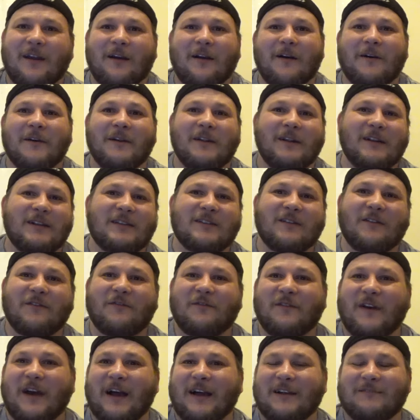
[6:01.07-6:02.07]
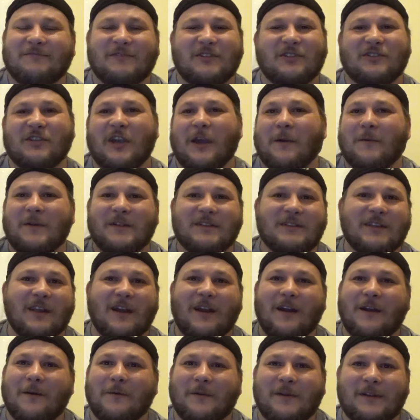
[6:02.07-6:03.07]
Oh, he's a fat so and
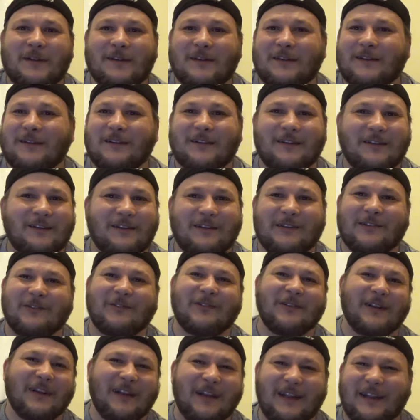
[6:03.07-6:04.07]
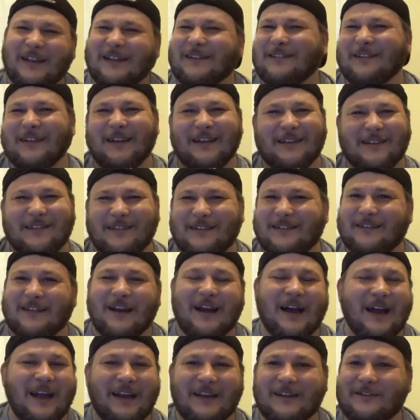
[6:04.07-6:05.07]
so. He's ugly. He's this. He's
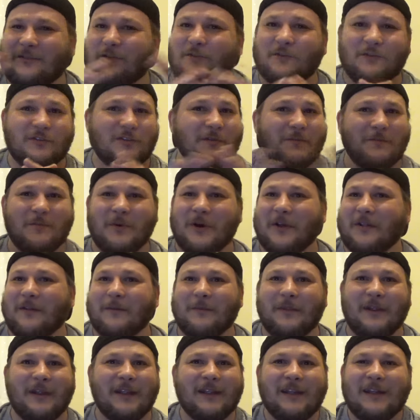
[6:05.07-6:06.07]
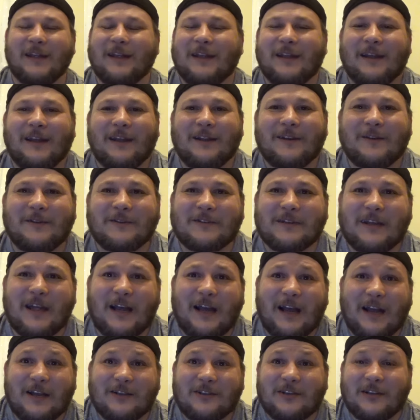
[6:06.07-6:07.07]
that. It doesn't bother me. It doesn't
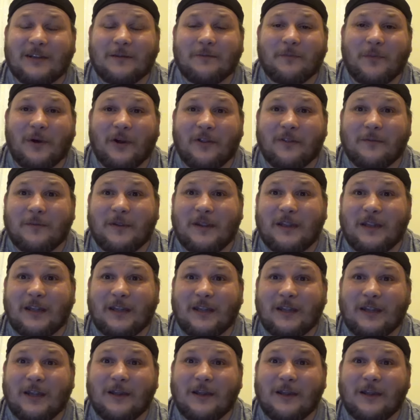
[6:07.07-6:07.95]
actually bother me.